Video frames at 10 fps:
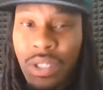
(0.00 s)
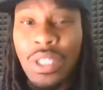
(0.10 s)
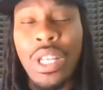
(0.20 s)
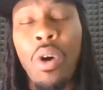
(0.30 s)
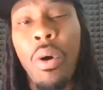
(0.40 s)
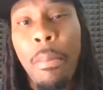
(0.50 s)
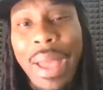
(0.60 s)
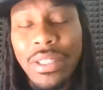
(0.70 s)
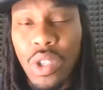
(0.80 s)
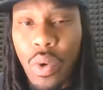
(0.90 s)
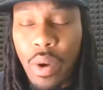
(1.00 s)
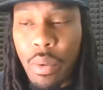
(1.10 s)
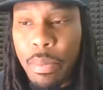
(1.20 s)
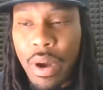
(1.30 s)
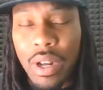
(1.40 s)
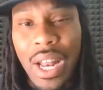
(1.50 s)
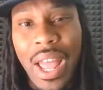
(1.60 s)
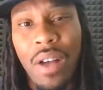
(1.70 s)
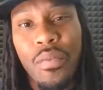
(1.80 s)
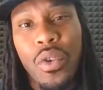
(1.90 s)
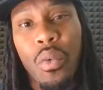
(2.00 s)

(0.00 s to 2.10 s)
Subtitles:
So back to Credit Repair Cloud.